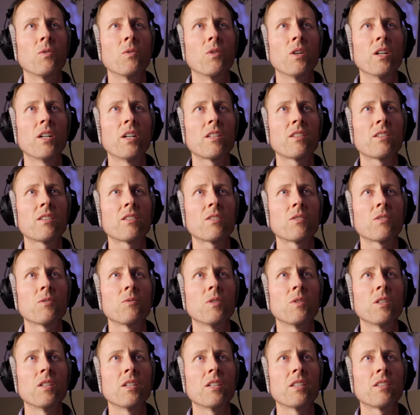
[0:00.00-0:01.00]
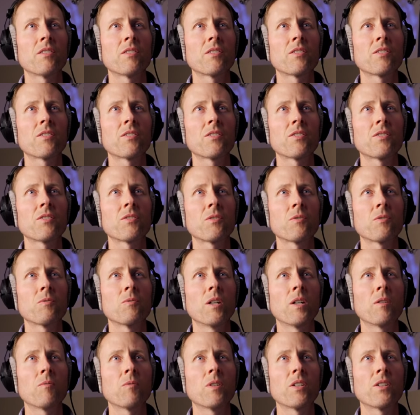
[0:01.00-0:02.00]
What one is,
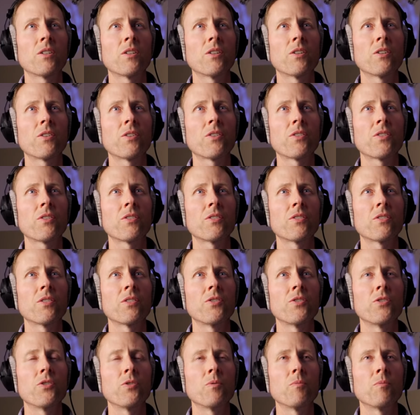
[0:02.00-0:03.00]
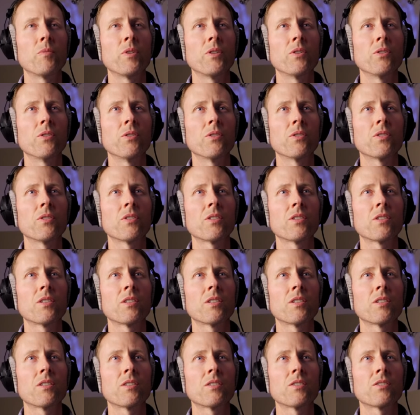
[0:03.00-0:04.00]
what on earth did you mute?
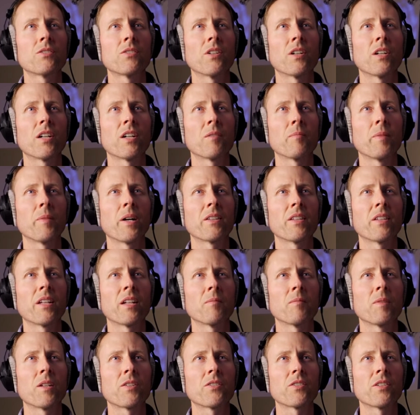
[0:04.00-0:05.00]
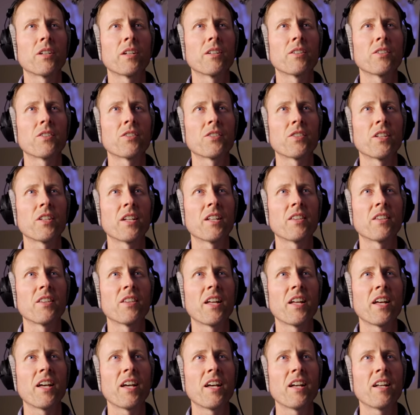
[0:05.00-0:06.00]
Sorry about that. I'm not sure I
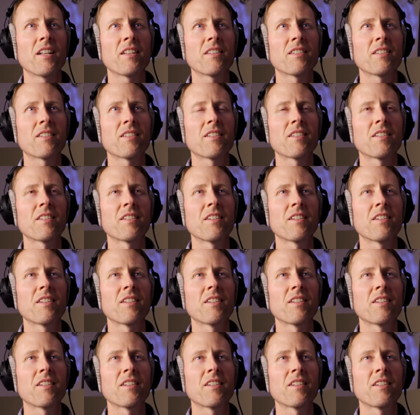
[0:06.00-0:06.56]
understand that.